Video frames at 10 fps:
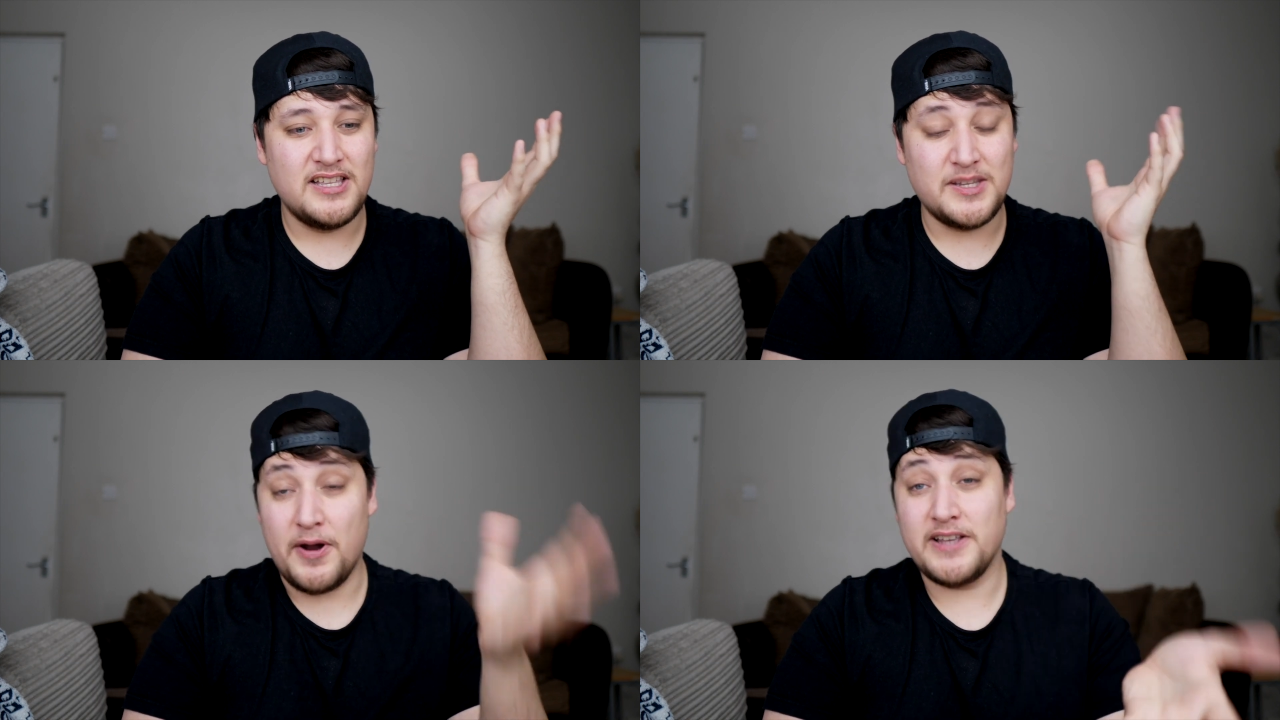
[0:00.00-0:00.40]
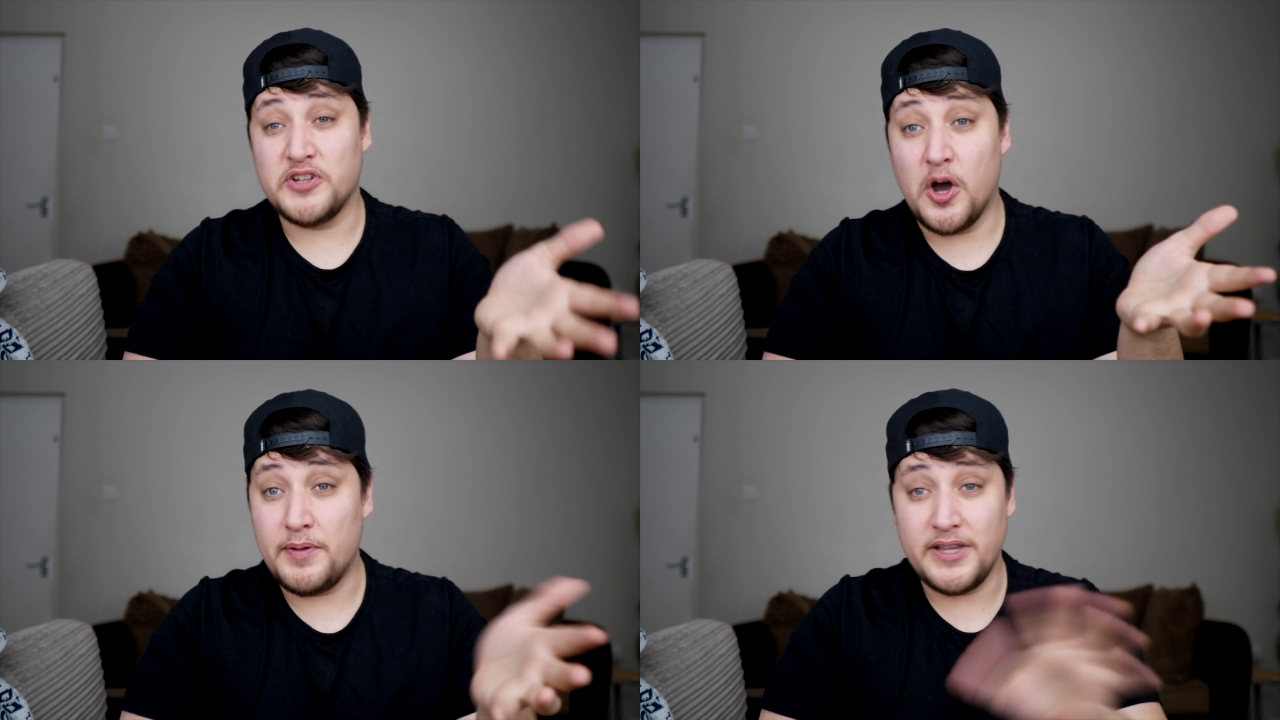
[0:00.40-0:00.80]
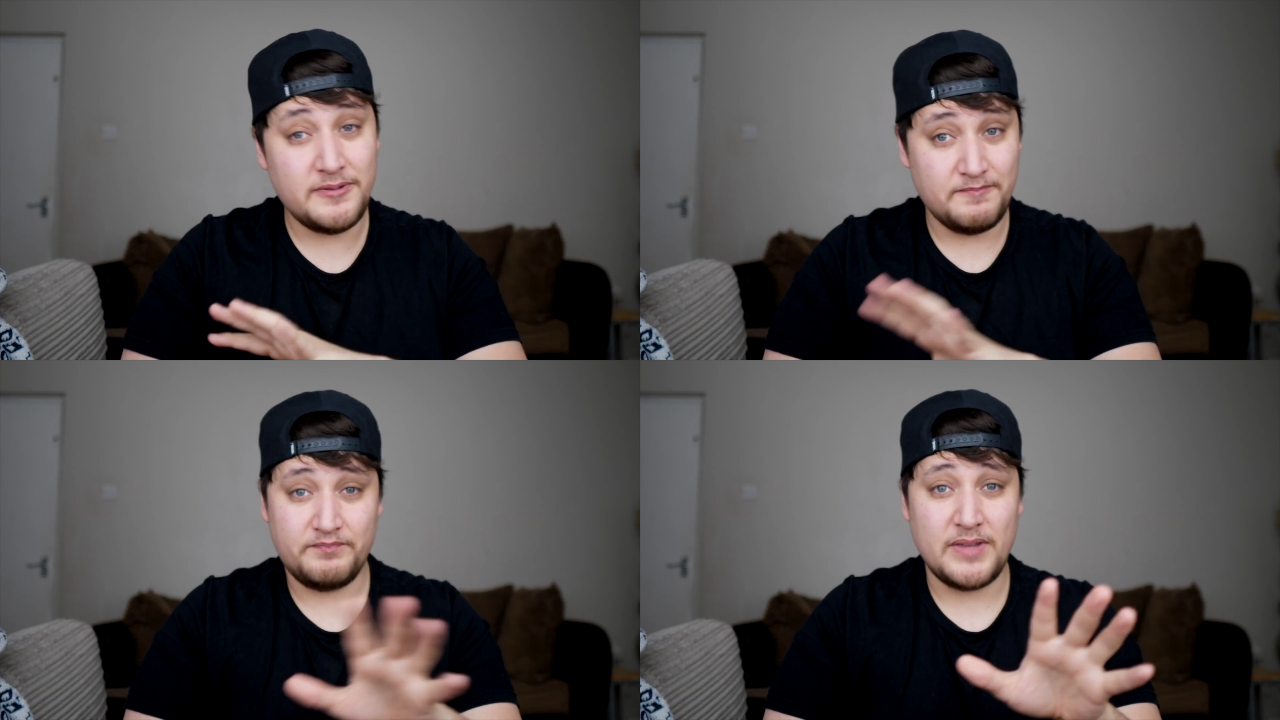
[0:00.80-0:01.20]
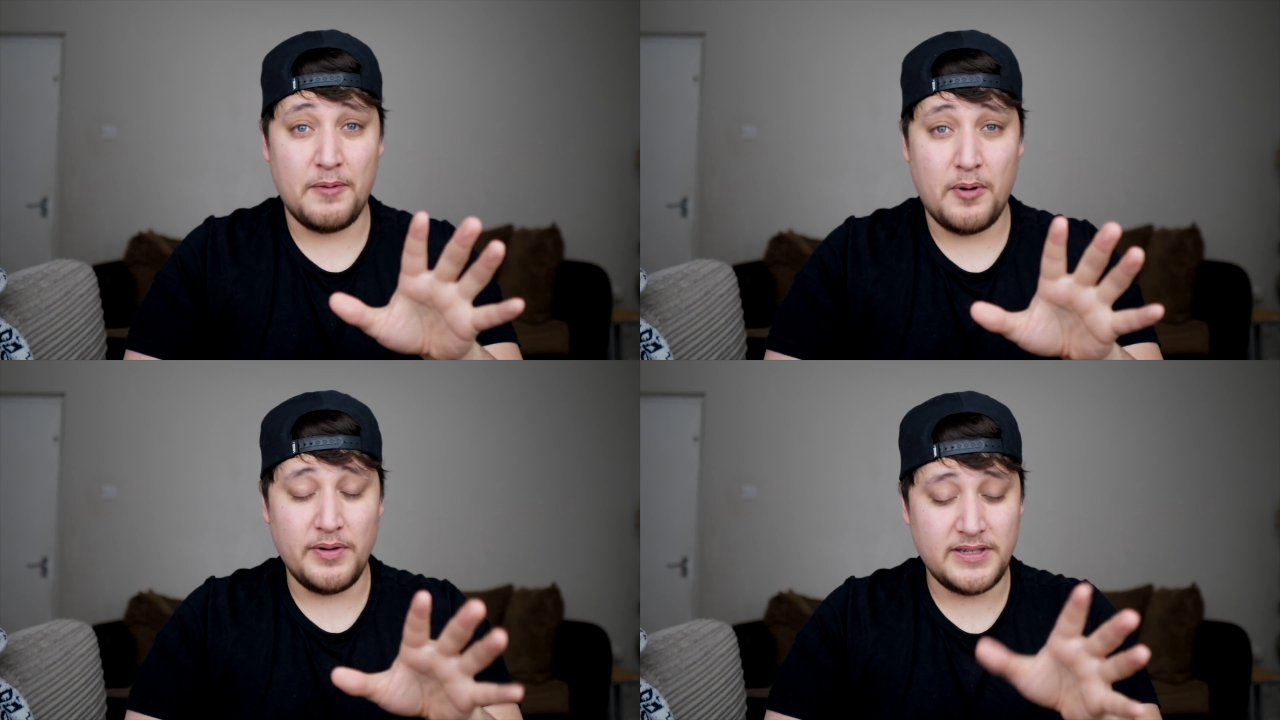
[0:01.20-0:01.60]
Surprising hobbies,
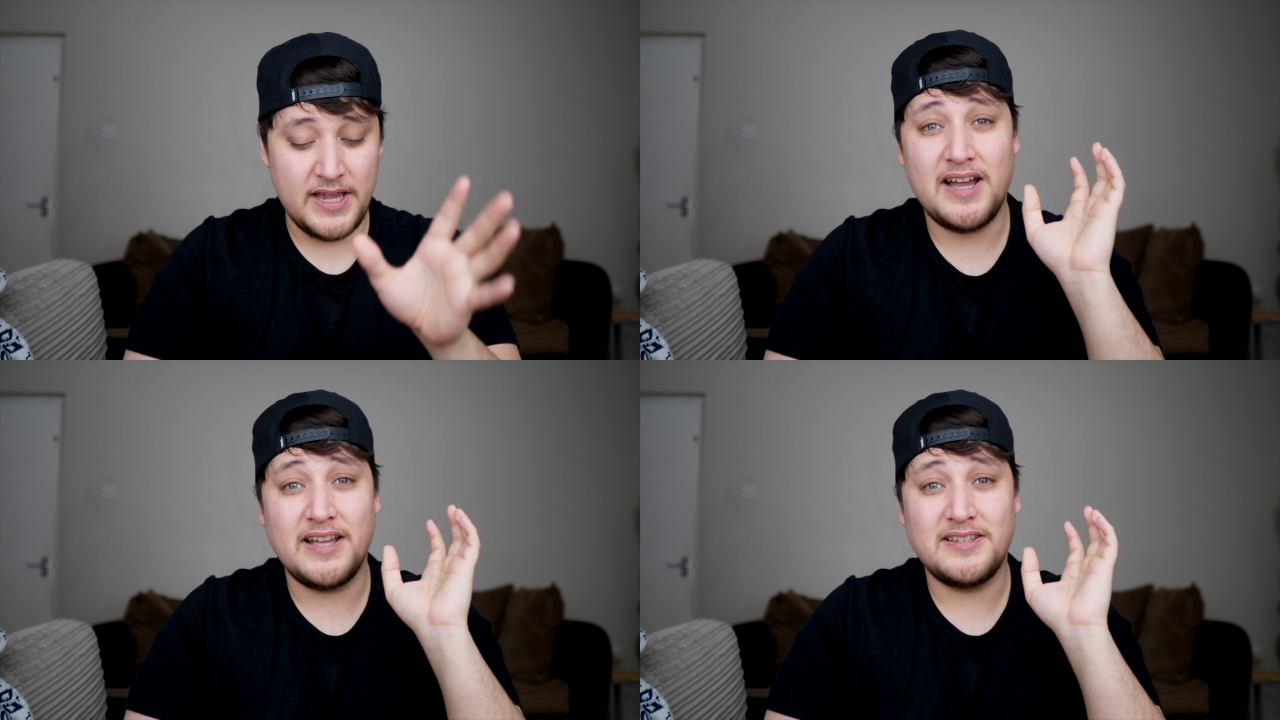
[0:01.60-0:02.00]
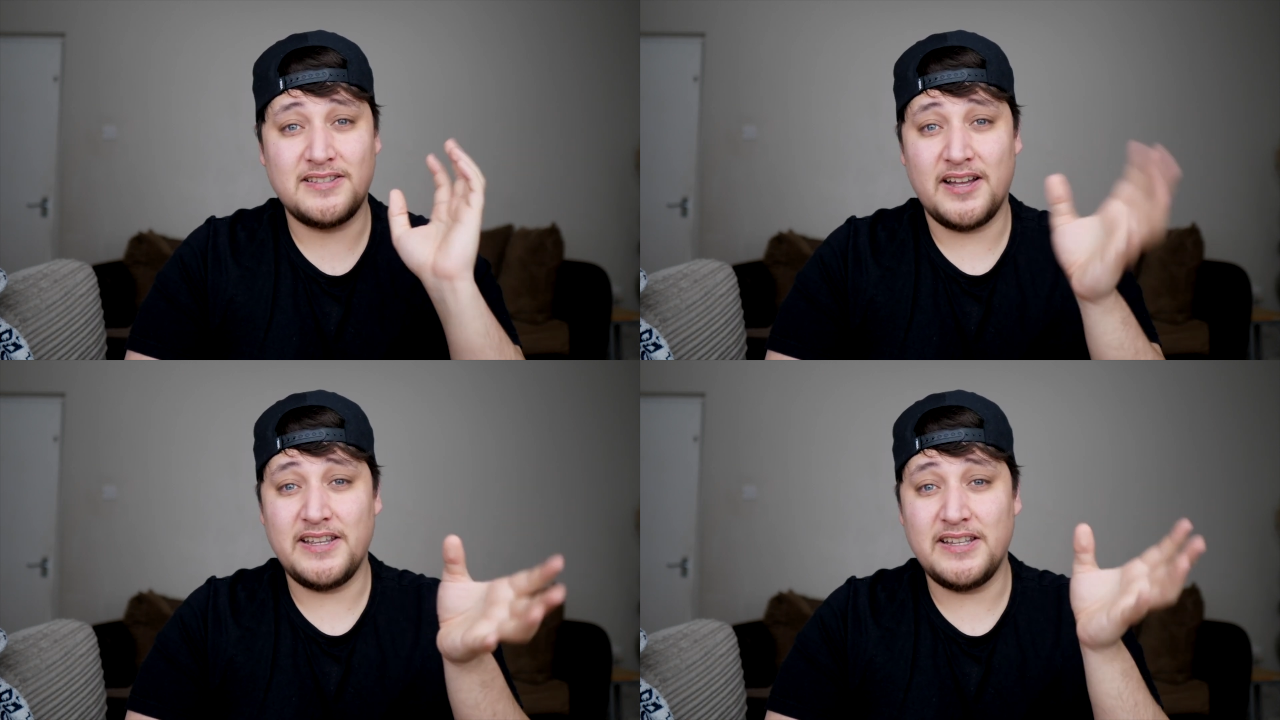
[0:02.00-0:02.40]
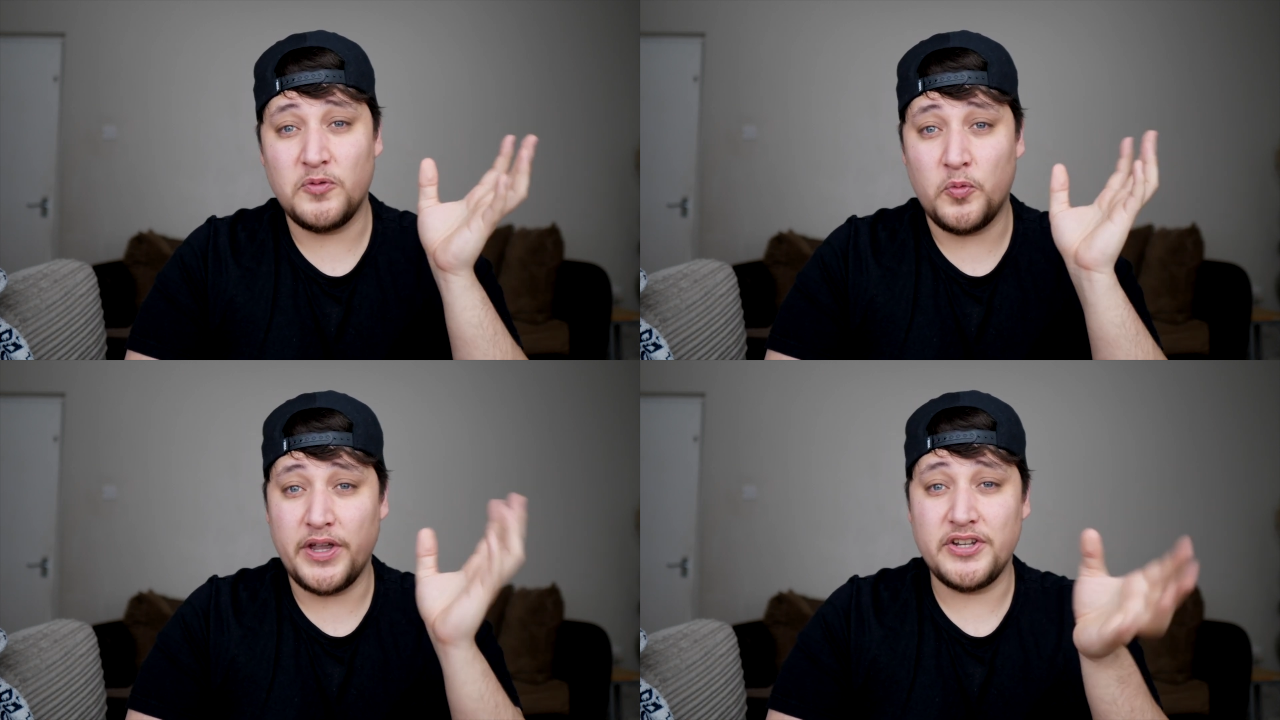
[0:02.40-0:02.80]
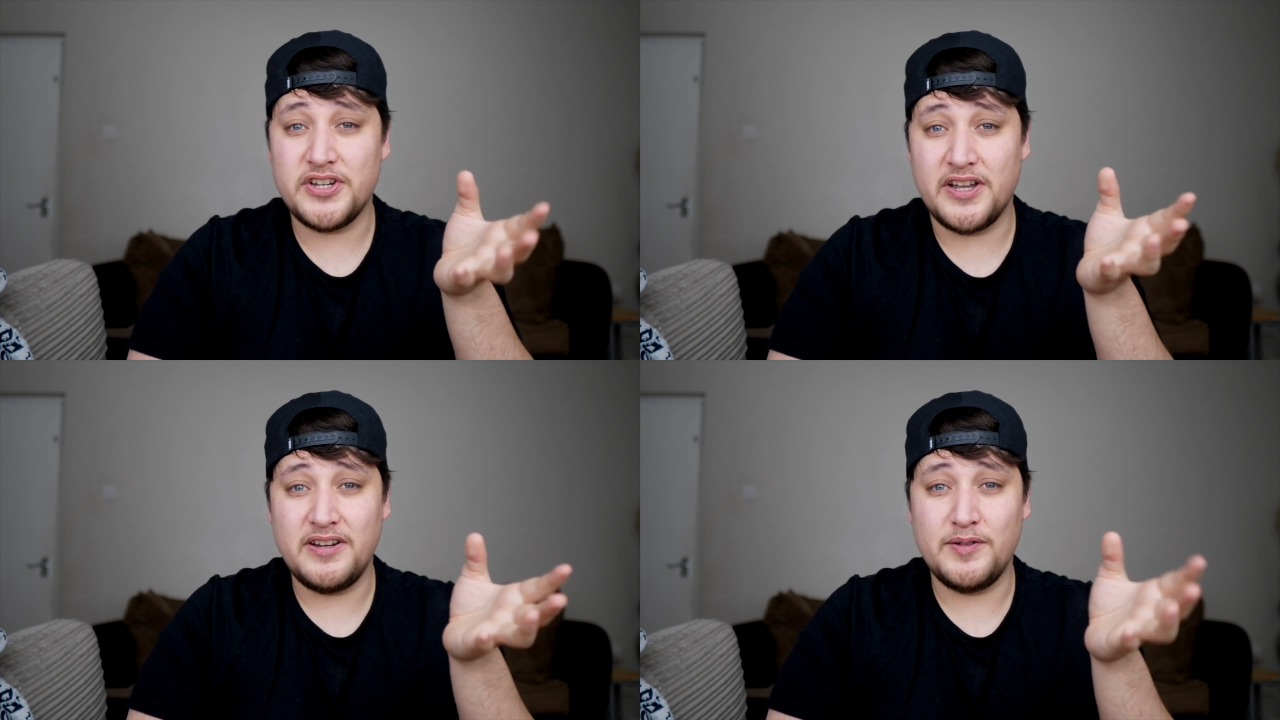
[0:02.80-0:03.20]
I'll probably say I studied Wing Chun.